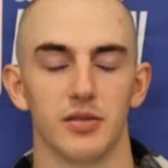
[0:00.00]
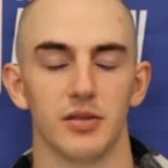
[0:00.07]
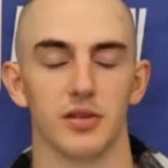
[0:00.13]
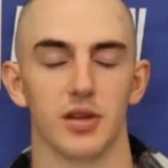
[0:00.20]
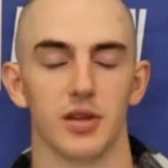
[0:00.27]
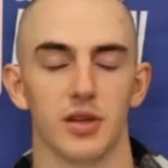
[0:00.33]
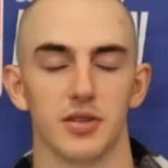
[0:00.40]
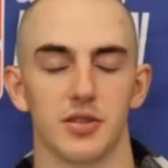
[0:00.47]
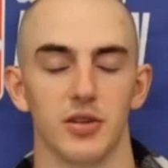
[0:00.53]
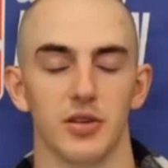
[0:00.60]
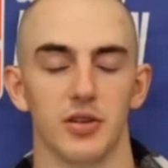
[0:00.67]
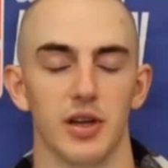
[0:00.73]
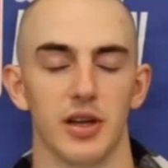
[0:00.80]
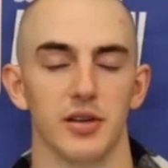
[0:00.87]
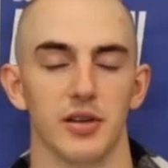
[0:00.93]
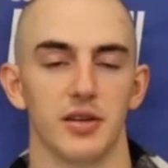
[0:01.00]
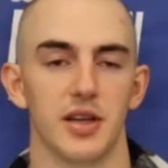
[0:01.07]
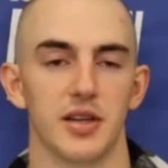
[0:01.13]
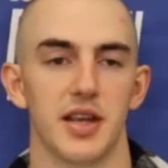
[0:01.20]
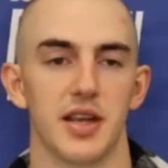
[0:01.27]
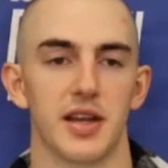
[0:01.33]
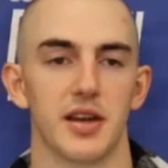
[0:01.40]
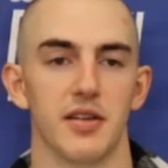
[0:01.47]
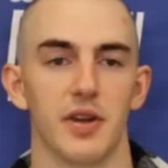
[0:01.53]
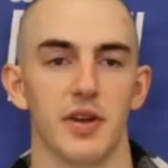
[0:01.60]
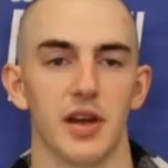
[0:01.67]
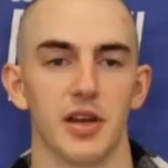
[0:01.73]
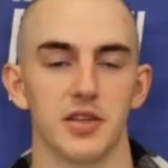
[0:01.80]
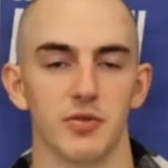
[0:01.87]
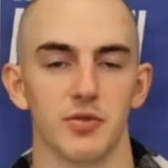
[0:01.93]
not taking
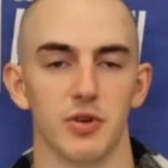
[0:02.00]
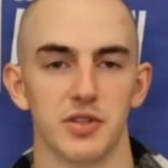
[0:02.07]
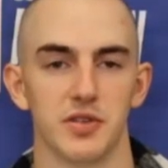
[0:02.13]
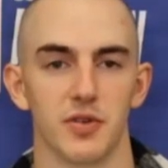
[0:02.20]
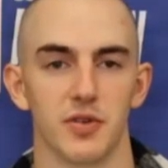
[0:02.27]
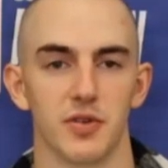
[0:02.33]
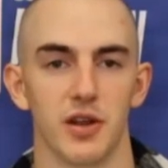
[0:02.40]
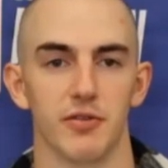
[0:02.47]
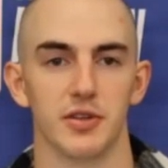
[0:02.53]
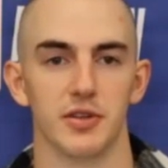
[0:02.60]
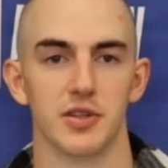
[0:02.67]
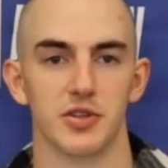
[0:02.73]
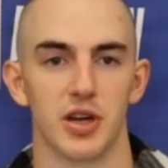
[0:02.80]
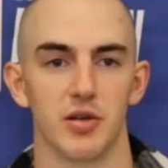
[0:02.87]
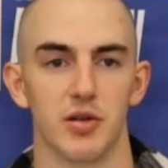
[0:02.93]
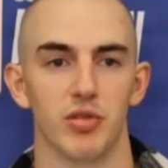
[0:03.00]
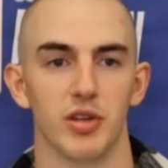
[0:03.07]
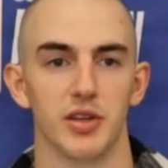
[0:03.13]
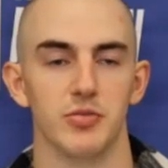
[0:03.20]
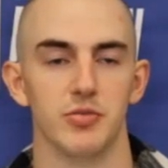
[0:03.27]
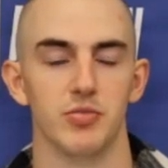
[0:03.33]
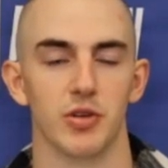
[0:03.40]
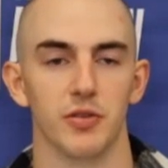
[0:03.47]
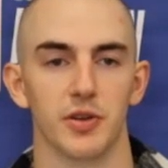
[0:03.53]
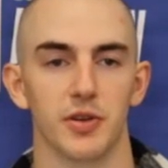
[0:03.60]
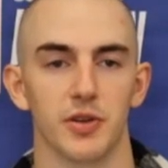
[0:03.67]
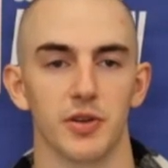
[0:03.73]
advantage of what's in front of us and trying to play too perfect.